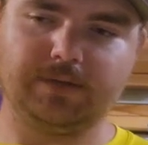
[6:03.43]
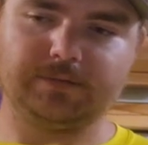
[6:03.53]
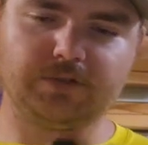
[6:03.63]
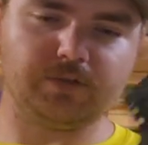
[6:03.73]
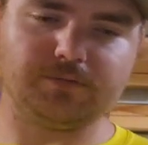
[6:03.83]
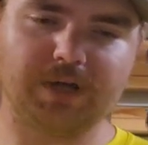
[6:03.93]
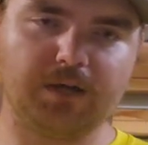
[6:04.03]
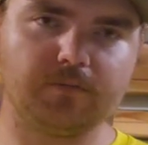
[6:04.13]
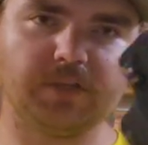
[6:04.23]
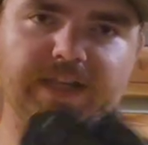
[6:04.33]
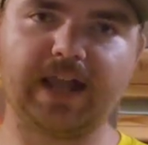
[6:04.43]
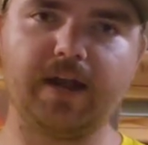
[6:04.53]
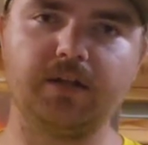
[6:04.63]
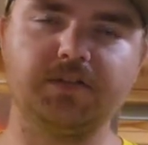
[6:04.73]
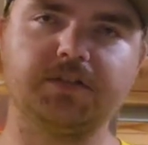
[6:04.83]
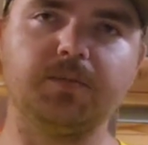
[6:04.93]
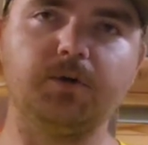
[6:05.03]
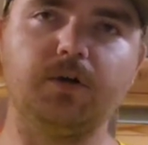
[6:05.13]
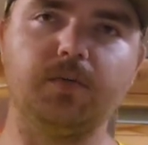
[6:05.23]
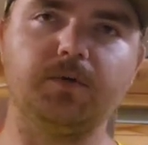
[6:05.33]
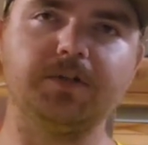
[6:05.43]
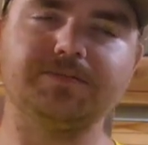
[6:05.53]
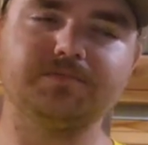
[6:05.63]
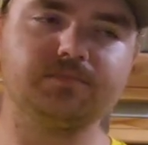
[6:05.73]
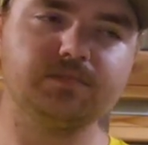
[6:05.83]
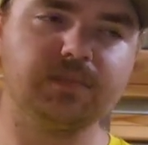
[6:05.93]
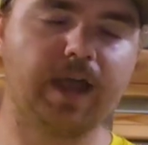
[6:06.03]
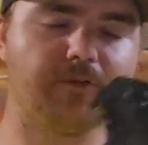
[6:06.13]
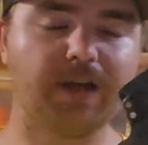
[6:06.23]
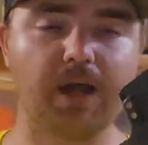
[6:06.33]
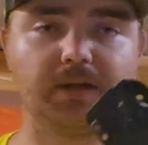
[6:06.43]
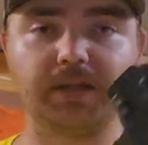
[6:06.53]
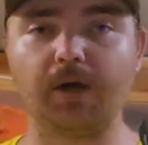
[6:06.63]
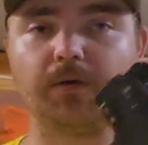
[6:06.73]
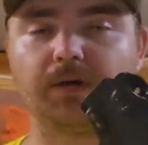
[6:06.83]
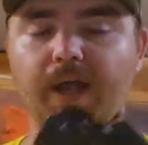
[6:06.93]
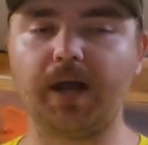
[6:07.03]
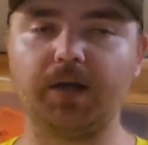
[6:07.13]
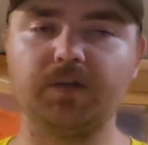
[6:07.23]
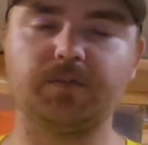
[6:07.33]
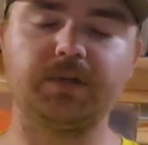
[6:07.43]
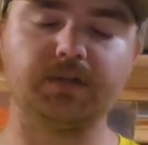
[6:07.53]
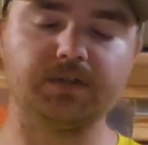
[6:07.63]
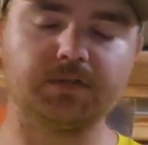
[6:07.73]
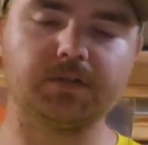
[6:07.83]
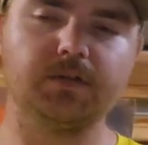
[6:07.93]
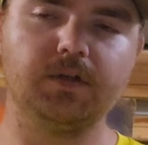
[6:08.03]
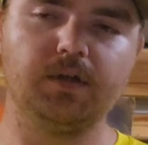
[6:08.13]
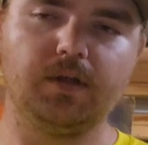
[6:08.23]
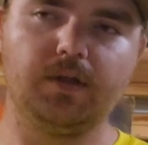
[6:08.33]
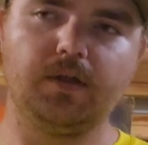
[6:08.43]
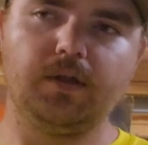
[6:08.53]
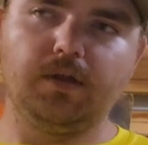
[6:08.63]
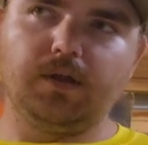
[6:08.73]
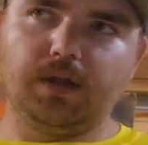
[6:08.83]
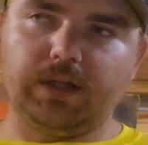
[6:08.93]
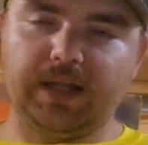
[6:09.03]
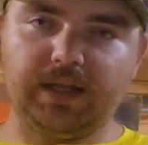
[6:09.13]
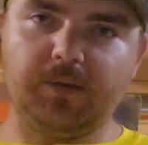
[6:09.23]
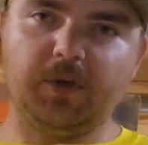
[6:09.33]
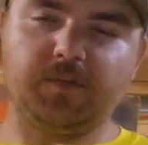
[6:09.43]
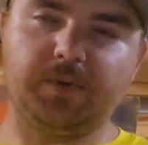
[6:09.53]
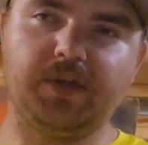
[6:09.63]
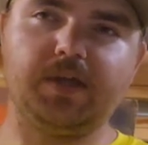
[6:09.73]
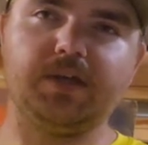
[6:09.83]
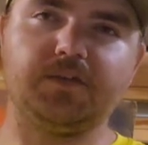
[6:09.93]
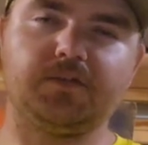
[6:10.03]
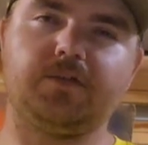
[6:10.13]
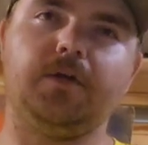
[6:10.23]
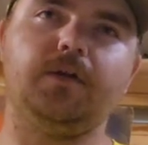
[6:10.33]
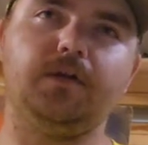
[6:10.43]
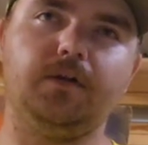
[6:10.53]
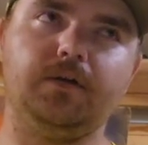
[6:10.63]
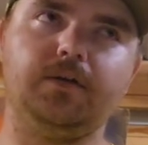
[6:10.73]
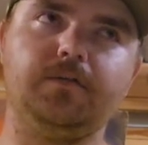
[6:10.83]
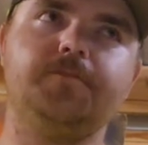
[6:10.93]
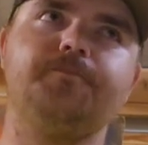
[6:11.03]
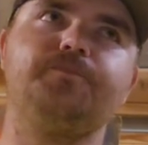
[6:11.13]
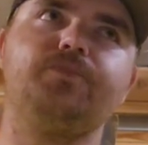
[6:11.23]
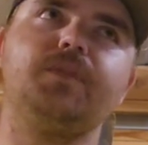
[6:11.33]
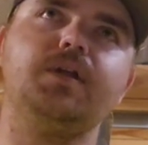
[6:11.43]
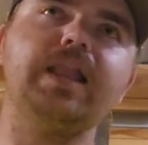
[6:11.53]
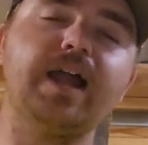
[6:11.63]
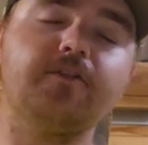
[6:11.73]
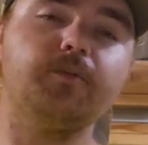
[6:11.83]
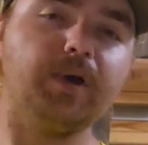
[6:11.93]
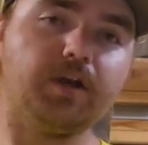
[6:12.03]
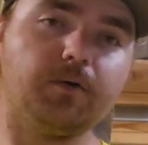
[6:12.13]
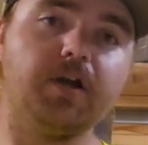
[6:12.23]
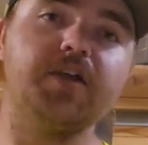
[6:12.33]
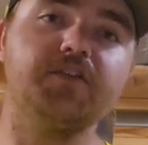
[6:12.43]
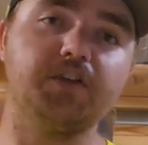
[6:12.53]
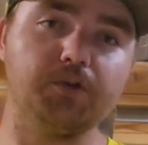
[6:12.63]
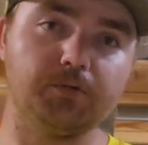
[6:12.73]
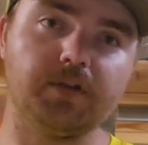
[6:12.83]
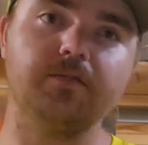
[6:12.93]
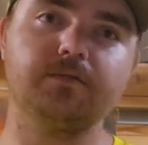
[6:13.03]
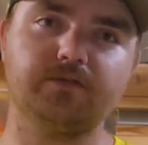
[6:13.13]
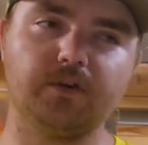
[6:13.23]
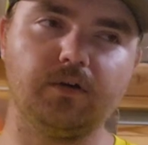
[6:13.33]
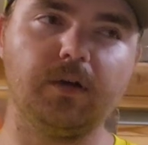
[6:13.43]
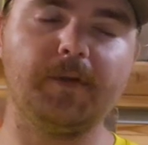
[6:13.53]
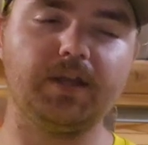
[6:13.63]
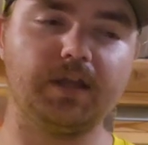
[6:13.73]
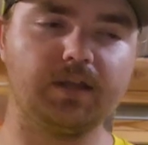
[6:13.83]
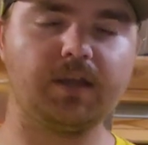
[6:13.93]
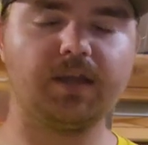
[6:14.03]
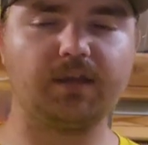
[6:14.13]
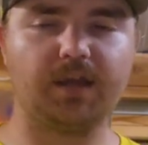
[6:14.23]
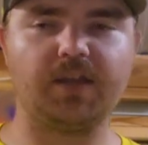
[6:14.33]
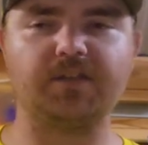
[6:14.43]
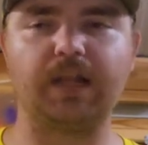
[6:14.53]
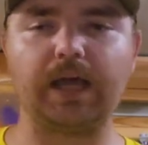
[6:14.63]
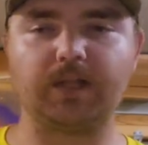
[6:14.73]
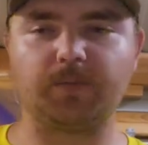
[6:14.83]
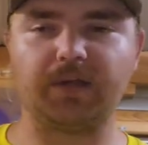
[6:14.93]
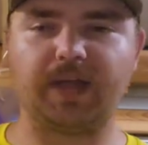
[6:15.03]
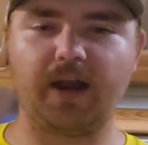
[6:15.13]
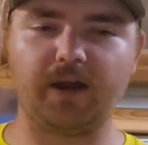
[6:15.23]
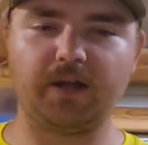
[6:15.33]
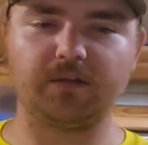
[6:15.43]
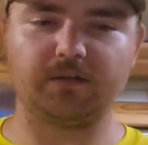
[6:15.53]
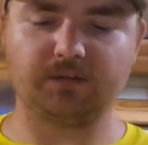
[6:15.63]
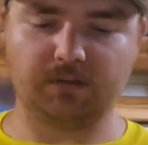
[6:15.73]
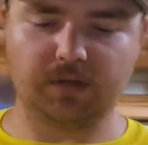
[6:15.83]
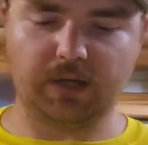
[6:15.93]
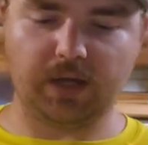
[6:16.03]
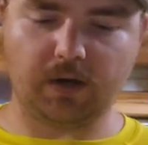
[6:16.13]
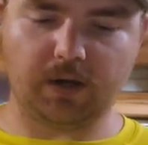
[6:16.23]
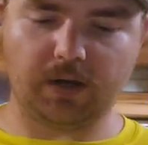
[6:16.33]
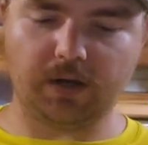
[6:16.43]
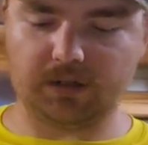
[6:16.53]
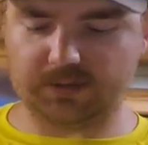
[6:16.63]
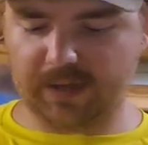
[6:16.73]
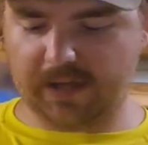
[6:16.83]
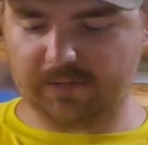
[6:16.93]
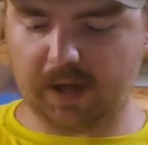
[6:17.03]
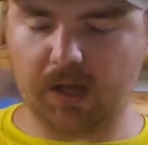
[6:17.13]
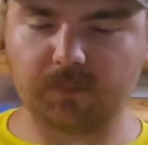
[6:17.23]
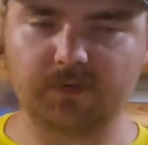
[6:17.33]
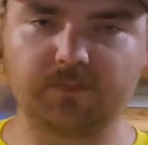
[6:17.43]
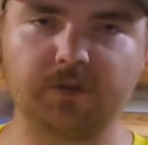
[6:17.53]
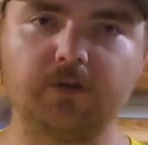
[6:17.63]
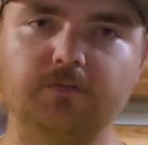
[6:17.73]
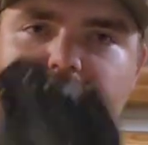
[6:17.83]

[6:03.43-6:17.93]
so I don't really carry this anymore, but every now and then I will carry this because that MSP is, lack of a better word, it's a unit. So I mean, it, it, it gets a lot to be carried uh, at times. So